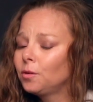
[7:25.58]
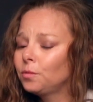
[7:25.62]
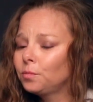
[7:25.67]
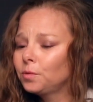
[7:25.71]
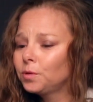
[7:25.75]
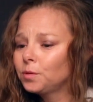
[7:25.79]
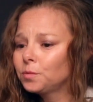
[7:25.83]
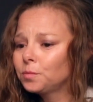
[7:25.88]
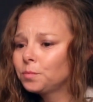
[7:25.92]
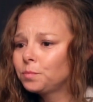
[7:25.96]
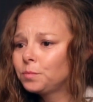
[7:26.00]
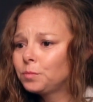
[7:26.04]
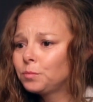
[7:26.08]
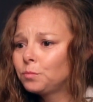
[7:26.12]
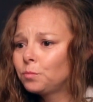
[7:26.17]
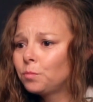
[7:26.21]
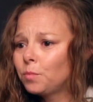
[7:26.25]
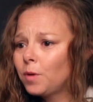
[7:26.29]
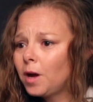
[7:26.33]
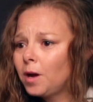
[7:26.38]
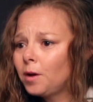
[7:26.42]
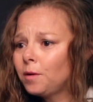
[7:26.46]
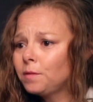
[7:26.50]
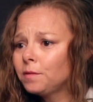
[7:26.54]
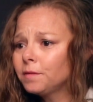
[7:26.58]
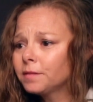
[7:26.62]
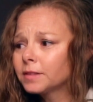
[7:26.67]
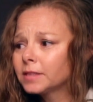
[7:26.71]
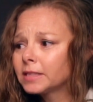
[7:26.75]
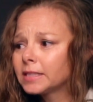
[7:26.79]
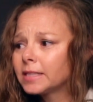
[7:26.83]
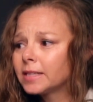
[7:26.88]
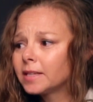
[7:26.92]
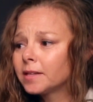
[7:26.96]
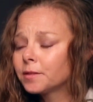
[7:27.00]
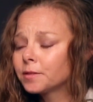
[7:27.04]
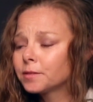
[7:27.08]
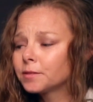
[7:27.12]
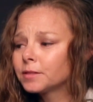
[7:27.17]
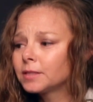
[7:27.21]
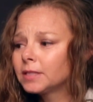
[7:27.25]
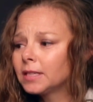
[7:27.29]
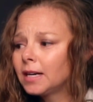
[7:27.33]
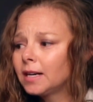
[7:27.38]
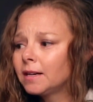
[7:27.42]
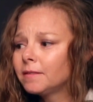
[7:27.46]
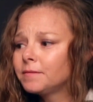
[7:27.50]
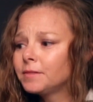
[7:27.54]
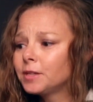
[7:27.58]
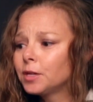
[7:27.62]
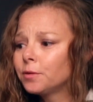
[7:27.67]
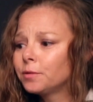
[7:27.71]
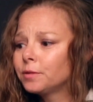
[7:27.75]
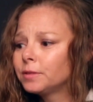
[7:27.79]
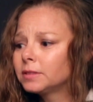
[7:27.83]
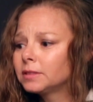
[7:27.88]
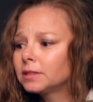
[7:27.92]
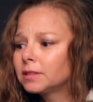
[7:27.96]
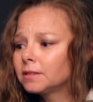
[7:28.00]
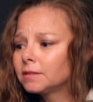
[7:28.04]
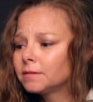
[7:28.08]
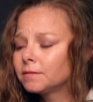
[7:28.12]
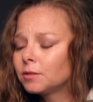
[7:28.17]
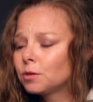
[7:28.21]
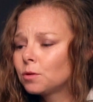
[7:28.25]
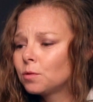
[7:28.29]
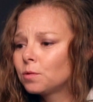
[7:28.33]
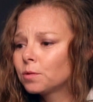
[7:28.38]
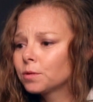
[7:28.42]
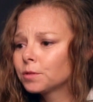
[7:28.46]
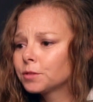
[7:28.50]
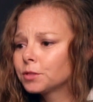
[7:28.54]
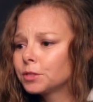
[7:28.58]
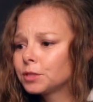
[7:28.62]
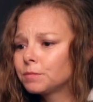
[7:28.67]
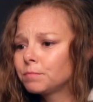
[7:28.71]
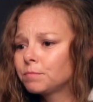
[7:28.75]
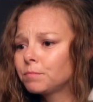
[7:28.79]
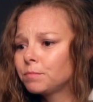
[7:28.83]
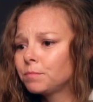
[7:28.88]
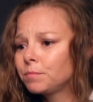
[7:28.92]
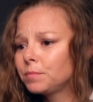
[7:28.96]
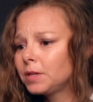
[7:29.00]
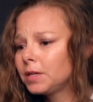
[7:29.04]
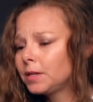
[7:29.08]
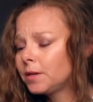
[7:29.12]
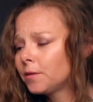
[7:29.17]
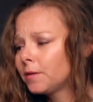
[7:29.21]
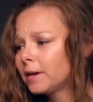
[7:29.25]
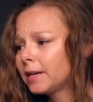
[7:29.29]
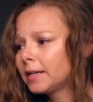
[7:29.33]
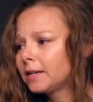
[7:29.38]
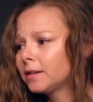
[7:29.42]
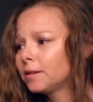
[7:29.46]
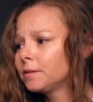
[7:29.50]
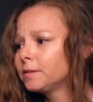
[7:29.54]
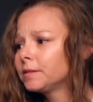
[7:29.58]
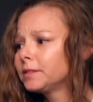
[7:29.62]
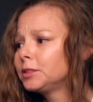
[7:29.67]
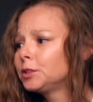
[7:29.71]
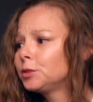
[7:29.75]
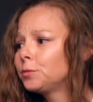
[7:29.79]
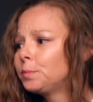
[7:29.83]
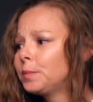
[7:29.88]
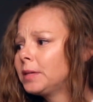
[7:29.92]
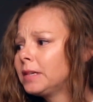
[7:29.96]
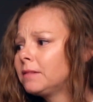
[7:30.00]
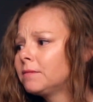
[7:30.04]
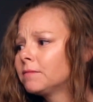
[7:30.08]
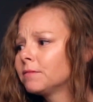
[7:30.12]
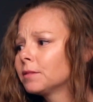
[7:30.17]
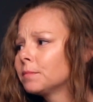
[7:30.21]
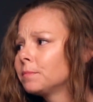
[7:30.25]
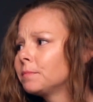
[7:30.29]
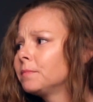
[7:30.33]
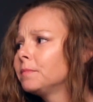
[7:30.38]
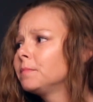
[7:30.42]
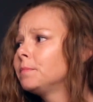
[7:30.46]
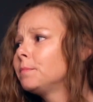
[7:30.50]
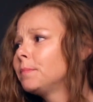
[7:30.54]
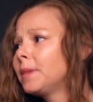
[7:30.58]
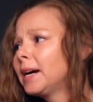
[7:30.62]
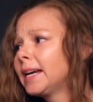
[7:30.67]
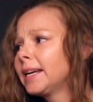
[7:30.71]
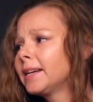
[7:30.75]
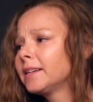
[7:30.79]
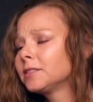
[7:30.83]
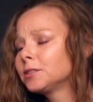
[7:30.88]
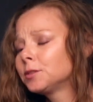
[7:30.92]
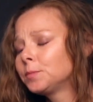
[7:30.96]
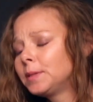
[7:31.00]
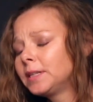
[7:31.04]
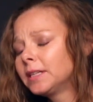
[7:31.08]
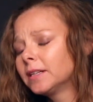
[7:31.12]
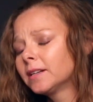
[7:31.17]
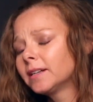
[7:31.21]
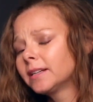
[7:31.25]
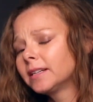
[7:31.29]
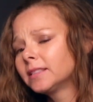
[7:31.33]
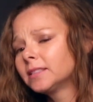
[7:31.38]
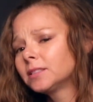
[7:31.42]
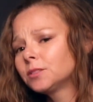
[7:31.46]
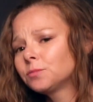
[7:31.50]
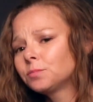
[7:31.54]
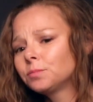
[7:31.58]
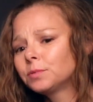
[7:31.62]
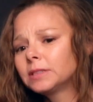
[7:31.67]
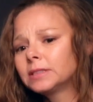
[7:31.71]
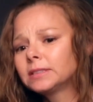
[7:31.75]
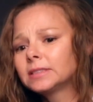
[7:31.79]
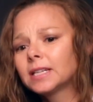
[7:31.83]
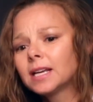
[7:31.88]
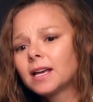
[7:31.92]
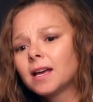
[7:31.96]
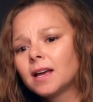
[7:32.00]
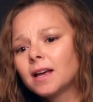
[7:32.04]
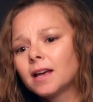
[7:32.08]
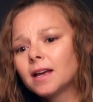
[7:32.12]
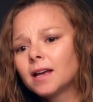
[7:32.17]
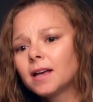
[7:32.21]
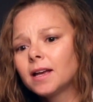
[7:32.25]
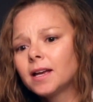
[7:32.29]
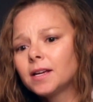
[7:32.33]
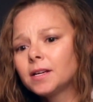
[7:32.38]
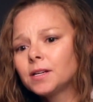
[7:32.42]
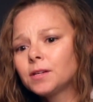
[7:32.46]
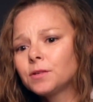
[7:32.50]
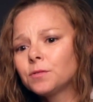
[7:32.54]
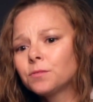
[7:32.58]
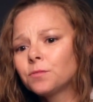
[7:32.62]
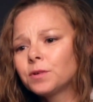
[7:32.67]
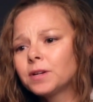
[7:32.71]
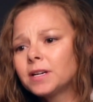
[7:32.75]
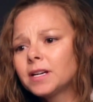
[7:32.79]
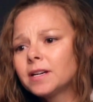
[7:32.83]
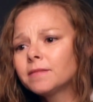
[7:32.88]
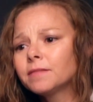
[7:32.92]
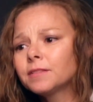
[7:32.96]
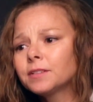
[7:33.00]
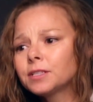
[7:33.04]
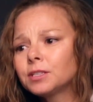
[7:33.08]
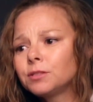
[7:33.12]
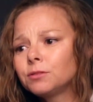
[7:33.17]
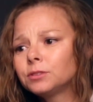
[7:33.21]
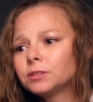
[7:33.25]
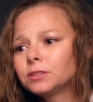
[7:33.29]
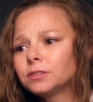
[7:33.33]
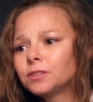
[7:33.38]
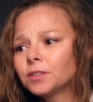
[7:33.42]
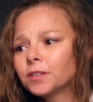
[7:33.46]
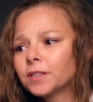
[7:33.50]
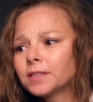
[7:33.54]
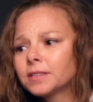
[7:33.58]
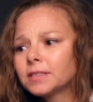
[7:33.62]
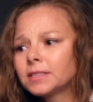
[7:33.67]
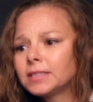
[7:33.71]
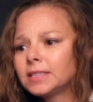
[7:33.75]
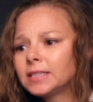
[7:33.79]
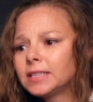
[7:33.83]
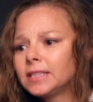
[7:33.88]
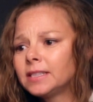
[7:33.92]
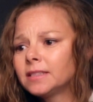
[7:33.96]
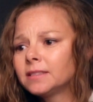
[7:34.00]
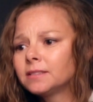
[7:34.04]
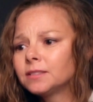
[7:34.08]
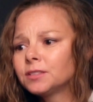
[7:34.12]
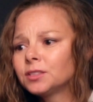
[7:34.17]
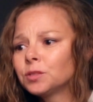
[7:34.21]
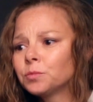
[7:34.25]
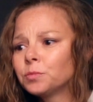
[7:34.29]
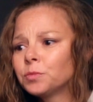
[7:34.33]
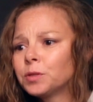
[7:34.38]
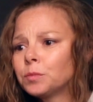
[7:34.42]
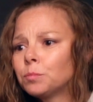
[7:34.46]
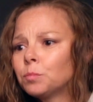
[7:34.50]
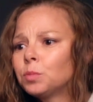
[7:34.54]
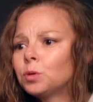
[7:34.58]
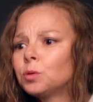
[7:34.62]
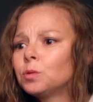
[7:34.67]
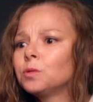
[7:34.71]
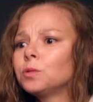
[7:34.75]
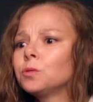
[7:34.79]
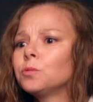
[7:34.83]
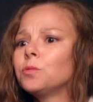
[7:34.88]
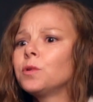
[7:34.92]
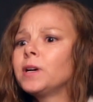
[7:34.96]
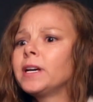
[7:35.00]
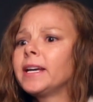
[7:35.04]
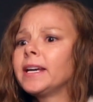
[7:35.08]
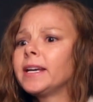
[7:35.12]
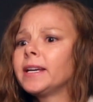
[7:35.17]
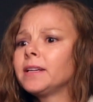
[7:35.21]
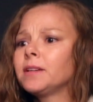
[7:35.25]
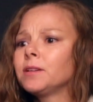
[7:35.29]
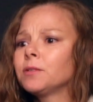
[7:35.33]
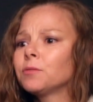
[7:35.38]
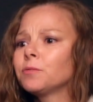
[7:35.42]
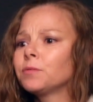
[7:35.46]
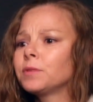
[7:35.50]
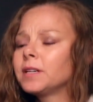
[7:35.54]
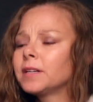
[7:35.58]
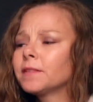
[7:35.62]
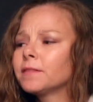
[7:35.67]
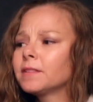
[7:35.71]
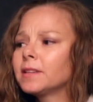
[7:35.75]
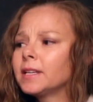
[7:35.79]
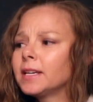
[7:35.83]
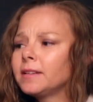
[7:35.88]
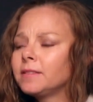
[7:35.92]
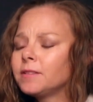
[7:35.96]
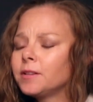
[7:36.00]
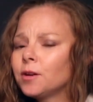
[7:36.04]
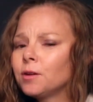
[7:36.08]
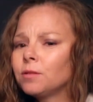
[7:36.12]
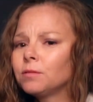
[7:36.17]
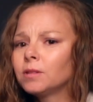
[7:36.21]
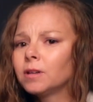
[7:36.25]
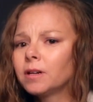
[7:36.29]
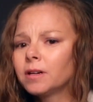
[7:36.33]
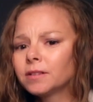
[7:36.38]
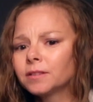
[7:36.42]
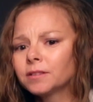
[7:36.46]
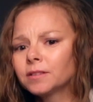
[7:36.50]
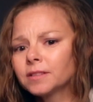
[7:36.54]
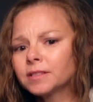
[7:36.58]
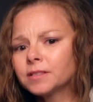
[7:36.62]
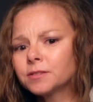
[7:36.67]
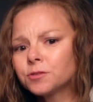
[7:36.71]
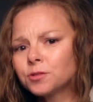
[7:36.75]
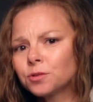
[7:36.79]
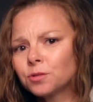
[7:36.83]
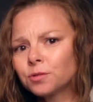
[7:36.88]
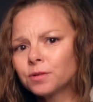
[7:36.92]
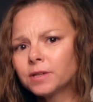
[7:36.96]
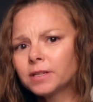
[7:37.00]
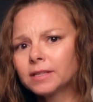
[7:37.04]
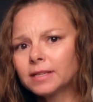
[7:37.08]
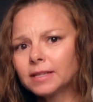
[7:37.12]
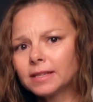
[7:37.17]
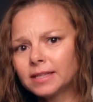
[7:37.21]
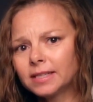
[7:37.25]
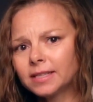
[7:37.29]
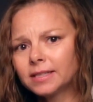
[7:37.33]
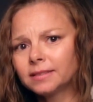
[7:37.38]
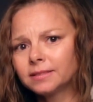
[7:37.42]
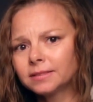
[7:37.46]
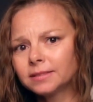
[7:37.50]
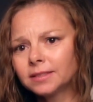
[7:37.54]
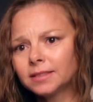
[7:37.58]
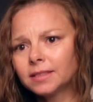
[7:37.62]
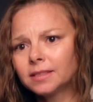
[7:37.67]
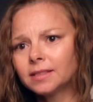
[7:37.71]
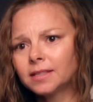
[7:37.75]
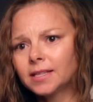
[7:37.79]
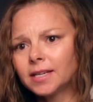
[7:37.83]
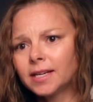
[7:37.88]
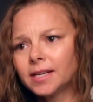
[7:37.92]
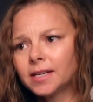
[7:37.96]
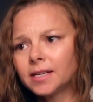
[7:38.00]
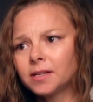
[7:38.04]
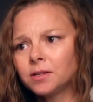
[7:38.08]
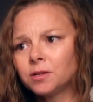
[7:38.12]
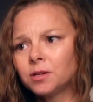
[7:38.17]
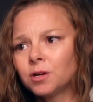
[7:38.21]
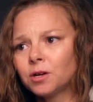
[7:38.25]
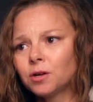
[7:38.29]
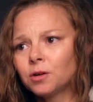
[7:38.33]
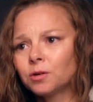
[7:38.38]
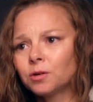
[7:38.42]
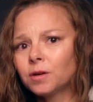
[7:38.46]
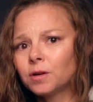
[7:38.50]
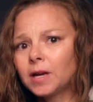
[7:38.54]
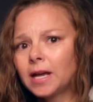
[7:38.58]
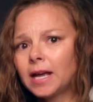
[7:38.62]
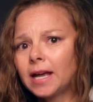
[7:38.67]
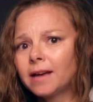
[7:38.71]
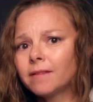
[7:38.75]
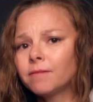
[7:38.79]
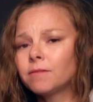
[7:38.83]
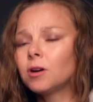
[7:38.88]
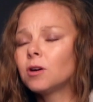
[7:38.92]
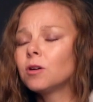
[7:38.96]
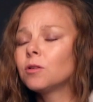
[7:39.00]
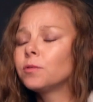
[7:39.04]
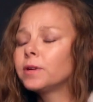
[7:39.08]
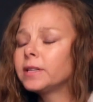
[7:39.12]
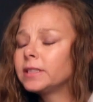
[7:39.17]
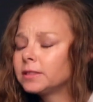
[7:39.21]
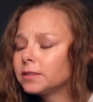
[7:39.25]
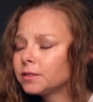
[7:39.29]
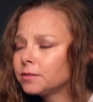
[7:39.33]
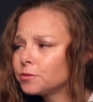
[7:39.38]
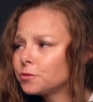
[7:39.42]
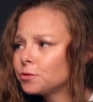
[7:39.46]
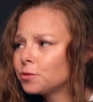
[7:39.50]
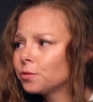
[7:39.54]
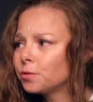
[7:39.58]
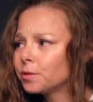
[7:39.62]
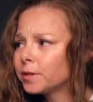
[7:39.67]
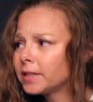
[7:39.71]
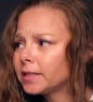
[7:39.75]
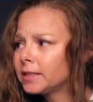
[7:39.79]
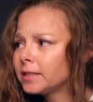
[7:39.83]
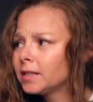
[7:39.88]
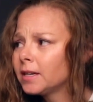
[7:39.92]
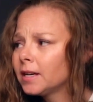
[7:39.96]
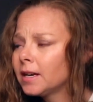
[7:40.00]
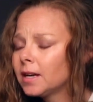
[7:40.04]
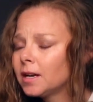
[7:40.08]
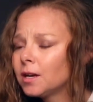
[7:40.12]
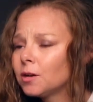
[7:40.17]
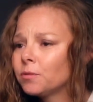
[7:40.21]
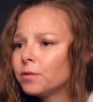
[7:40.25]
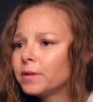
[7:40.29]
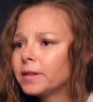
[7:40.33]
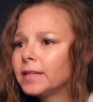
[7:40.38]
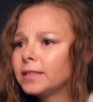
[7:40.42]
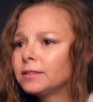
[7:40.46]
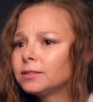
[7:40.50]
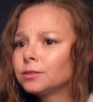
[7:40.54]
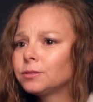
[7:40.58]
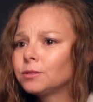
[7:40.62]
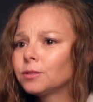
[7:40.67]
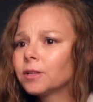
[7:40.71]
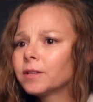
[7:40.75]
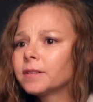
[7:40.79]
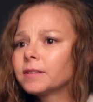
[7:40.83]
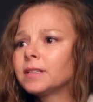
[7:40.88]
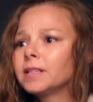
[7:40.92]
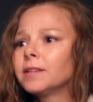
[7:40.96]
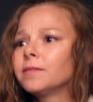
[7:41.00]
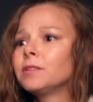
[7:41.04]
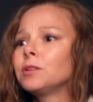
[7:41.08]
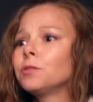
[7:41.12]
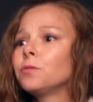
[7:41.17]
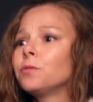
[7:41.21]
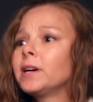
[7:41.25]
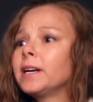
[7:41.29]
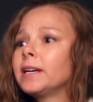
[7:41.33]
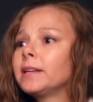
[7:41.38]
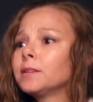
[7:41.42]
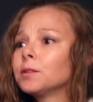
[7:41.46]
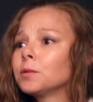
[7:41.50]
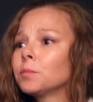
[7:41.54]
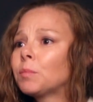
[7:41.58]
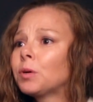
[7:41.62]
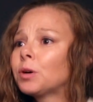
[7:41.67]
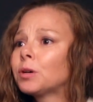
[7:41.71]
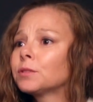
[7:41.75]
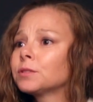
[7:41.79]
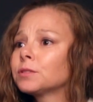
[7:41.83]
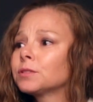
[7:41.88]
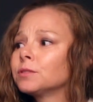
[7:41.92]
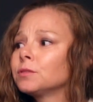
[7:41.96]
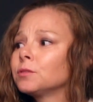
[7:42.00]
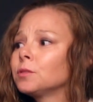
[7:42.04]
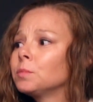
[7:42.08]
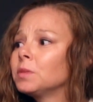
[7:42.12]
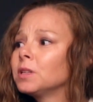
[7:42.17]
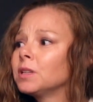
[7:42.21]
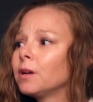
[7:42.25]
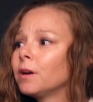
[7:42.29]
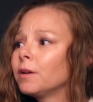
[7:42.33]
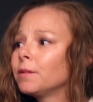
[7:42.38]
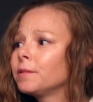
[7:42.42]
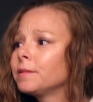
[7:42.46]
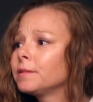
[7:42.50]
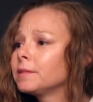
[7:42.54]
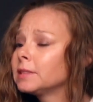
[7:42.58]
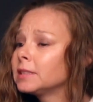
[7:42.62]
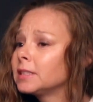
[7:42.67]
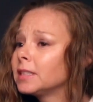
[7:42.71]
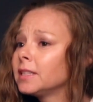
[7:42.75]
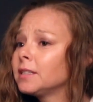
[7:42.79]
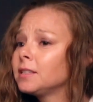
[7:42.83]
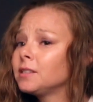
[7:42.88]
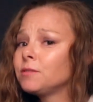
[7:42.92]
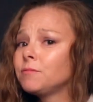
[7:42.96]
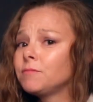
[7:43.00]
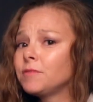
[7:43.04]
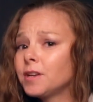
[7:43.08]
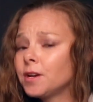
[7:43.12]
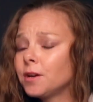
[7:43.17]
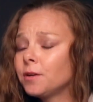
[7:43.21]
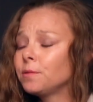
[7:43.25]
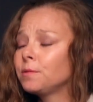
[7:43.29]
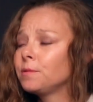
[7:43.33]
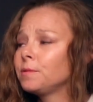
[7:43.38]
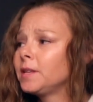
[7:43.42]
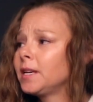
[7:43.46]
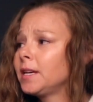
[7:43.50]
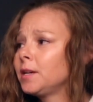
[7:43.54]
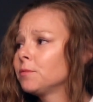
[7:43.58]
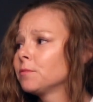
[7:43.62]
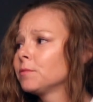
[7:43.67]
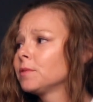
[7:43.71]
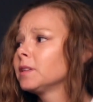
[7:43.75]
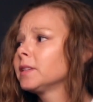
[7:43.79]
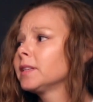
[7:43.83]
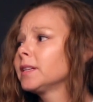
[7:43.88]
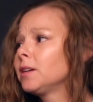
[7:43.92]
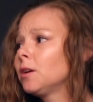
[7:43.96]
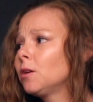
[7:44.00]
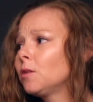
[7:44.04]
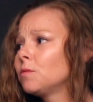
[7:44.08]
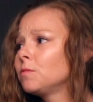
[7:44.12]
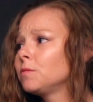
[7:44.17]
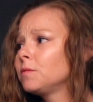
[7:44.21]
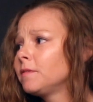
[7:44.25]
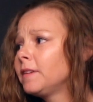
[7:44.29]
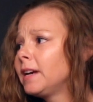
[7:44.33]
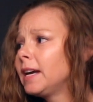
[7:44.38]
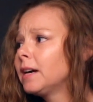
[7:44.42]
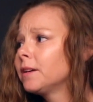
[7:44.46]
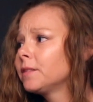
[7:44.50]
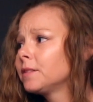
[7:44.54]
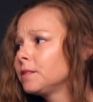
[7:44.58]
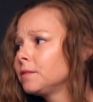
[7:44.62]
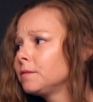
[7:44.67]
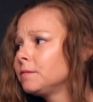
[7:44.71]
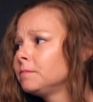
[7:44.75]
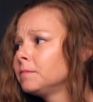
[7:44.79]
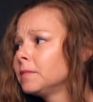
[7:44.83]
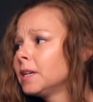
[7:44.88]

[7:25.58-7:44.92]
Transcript: Well, over the years, I've noticed, and of course, you know, I can only speak from my experience, was whenever you start seeing someone pull away, whenever they no longer enjoy the things that they have always enjoyed, when they start giving away their personal belongings that you know they really hold value.